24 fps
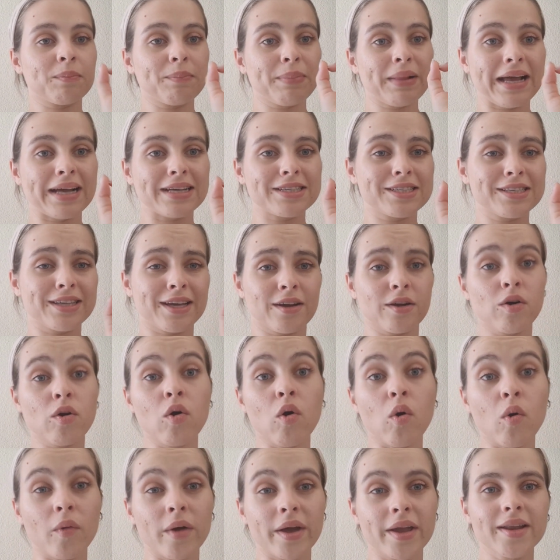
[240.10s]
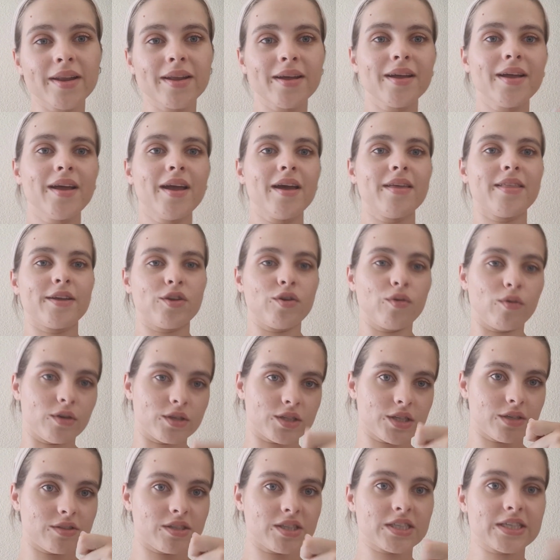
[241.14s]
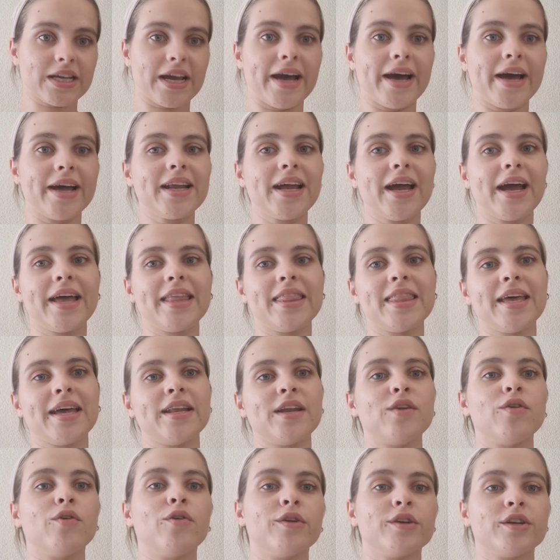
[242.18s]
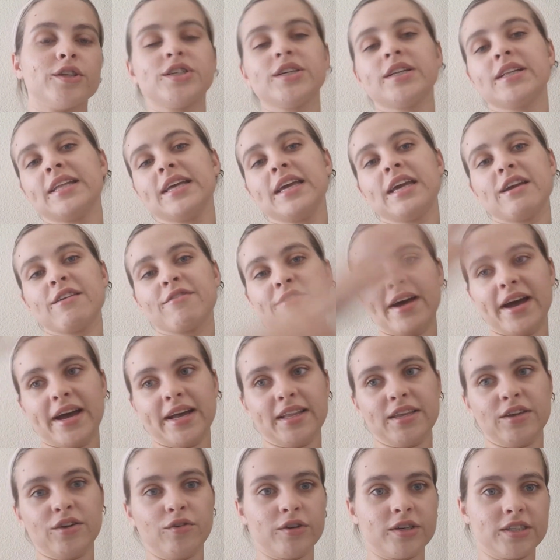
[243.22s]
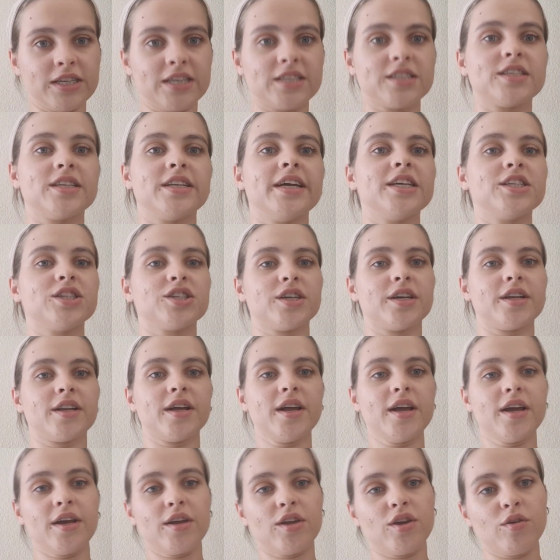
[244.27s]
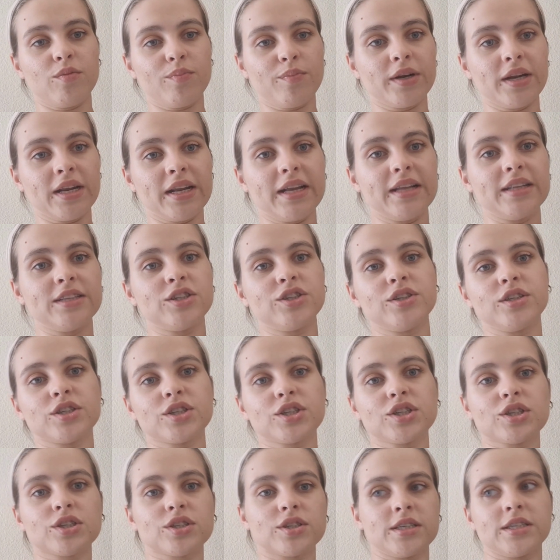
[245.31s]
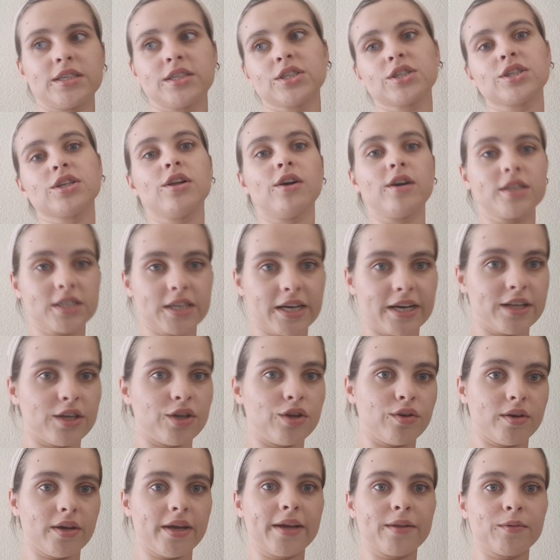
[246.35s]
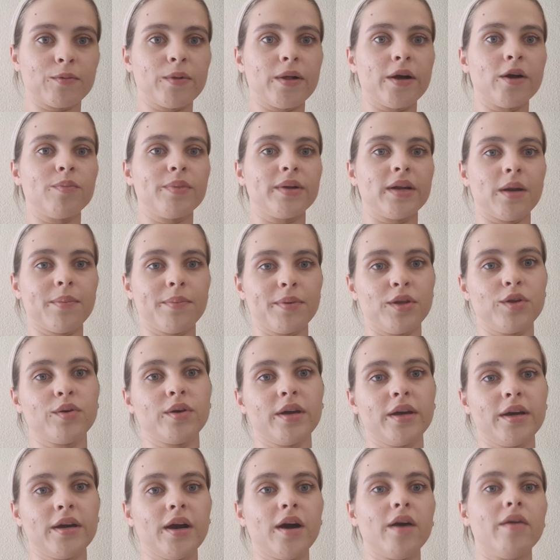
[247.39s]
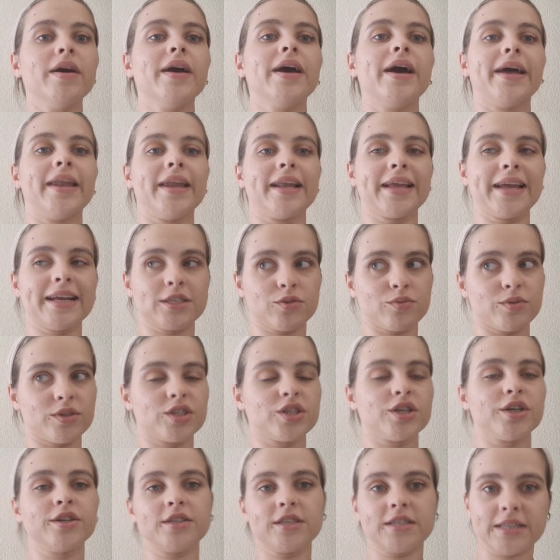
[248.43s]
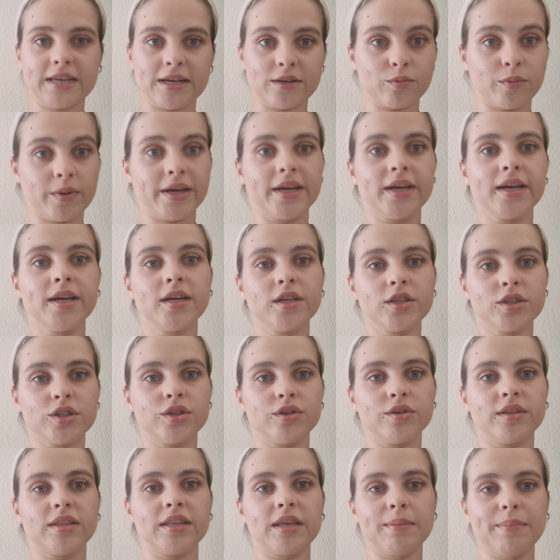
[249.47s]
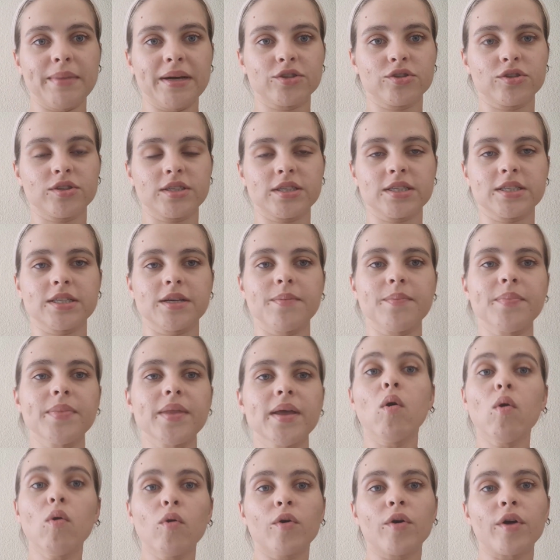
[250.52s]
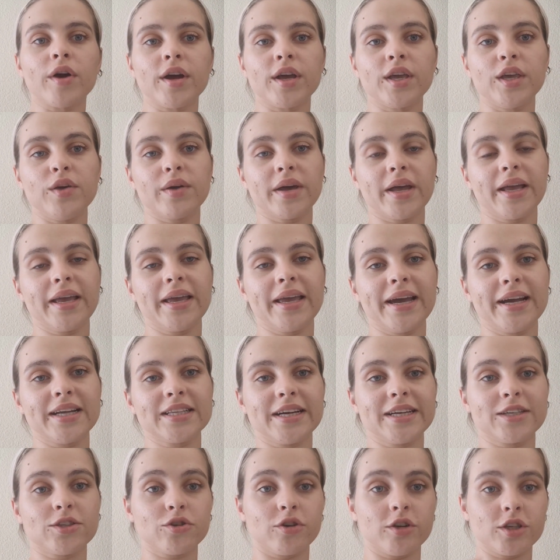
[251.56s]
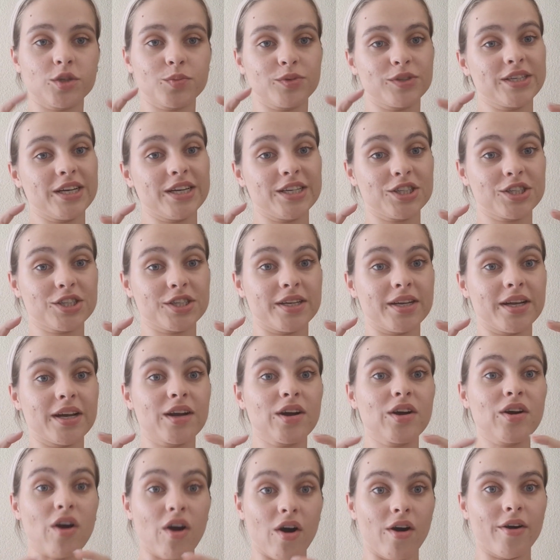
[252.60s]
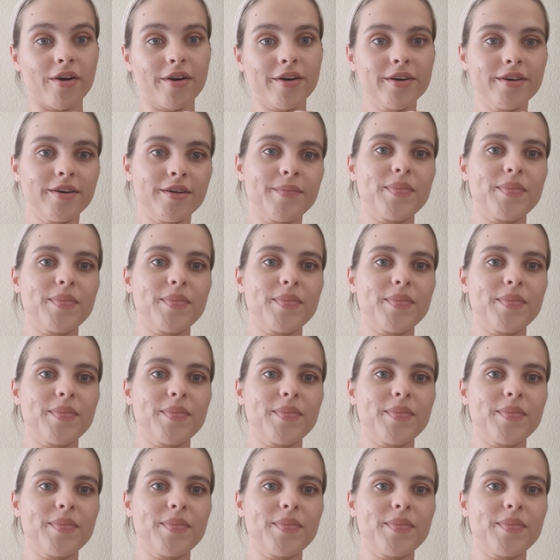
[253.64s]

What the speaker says: plastic coin that you also scan, and then in order to leave at your destination, you put it into the slot and it will open up and you can go, and it gets returned that way to the metro system. Or you can get a transportation card,